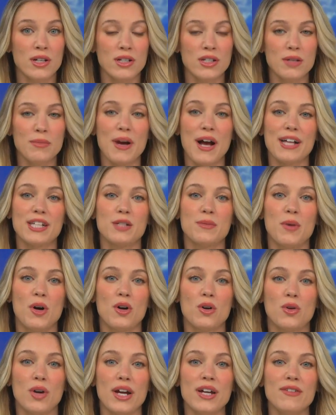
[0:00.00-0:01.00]
to basketball
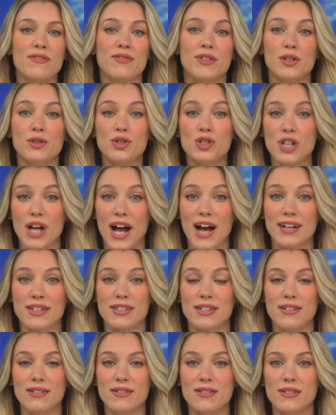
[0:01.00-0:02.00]
great Phil
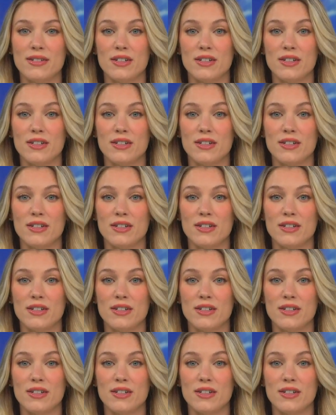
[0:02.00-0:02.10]
Jackson